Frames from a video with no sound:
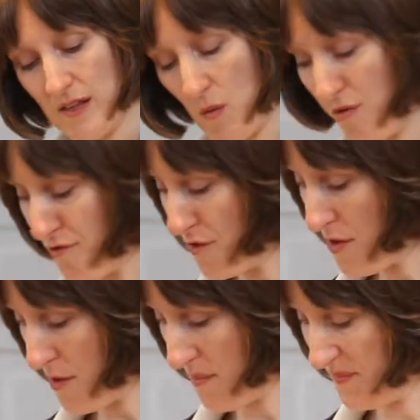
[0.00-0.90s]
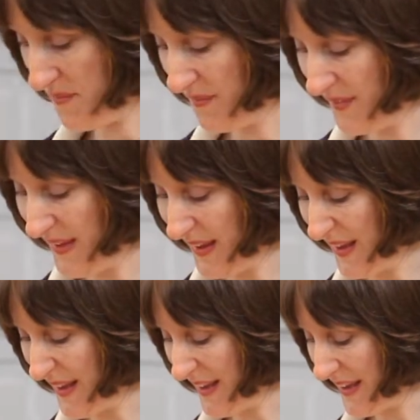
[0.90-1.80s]
they were firm
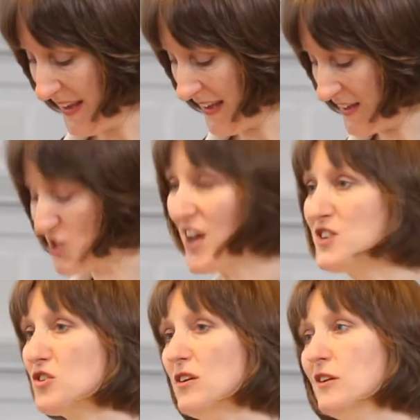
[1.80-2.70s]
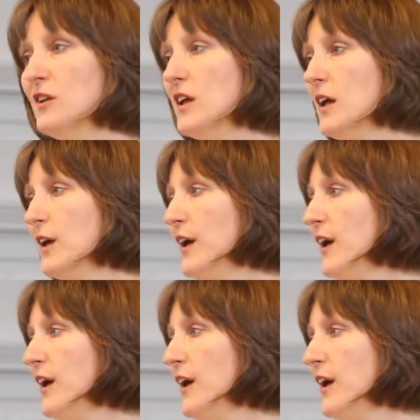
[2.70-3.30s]
and gentle,